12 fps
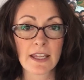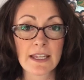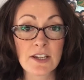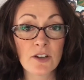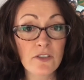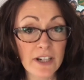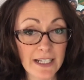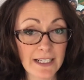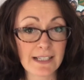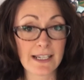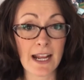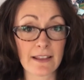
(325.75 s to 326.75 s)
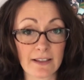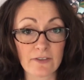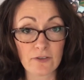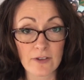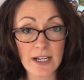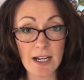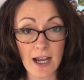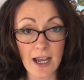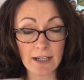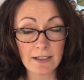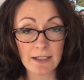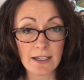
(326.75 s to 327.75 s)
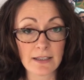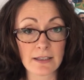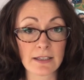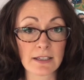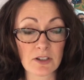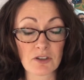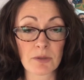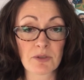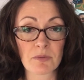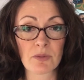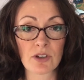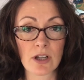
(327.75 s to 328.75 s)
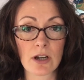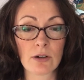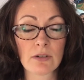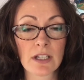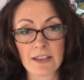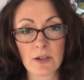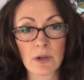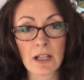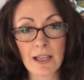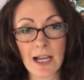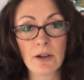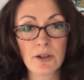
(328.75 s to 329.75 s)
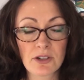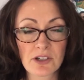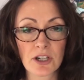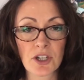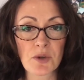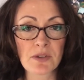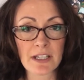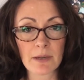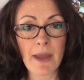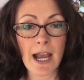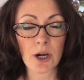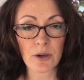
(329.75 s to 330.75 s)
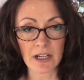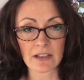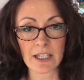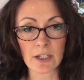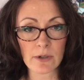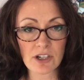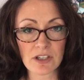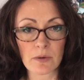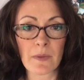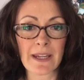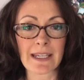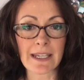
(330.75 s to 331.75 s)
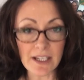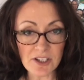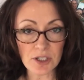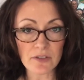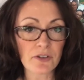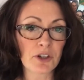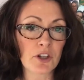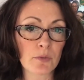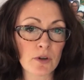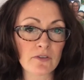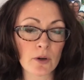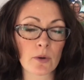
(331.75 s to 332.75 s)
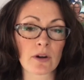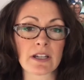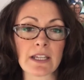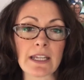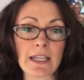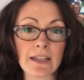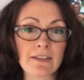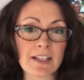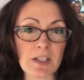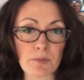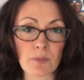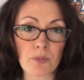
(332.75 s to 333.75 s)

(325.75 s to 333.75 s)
And don't forget to snag the free guide in the description below that will allow you to start using empowering language that will make it easier for you to move forward in this